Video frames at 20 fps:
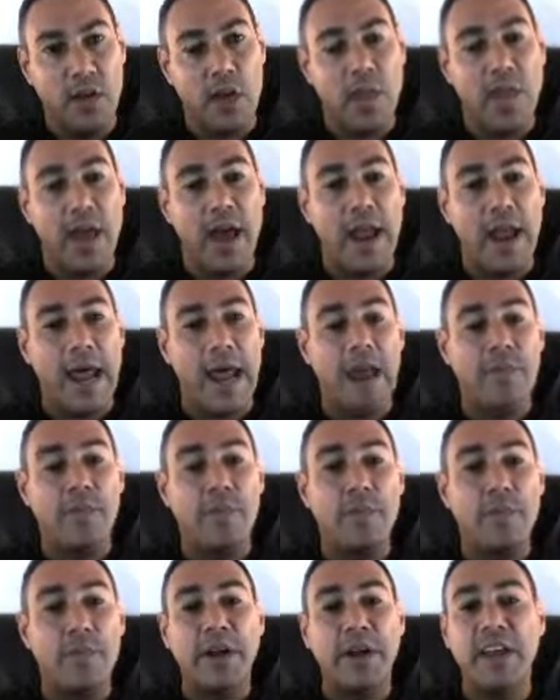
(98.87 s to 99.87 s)
that
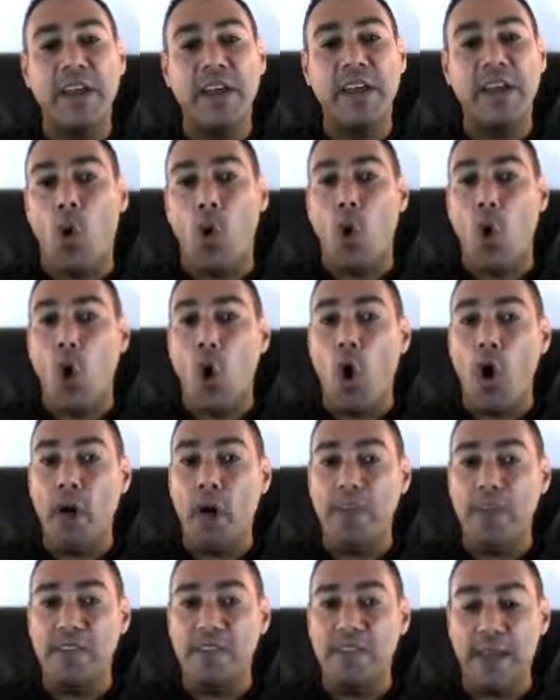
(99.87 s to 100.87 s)
everybody is all
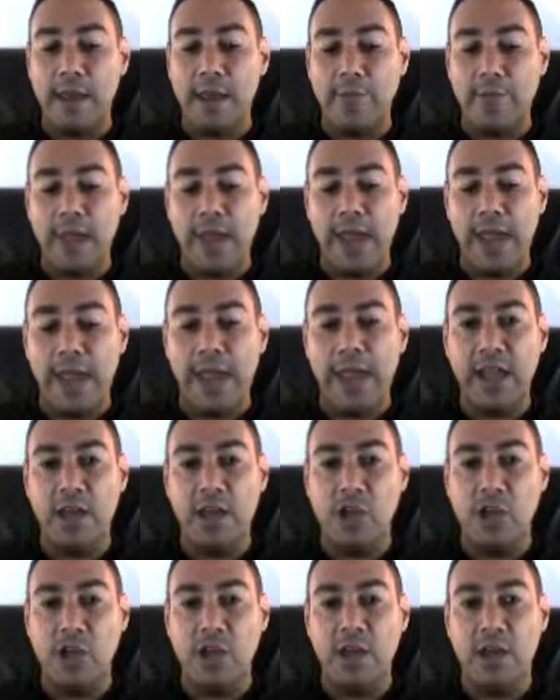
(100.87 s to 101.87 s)
on the same
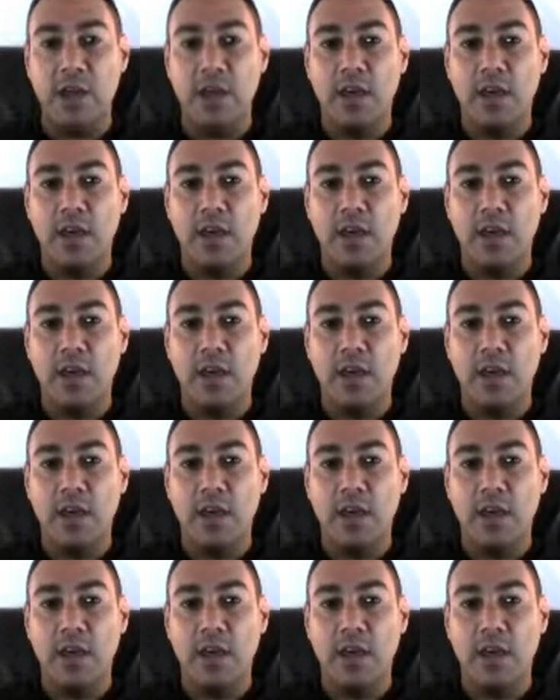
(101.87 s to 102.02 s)
page,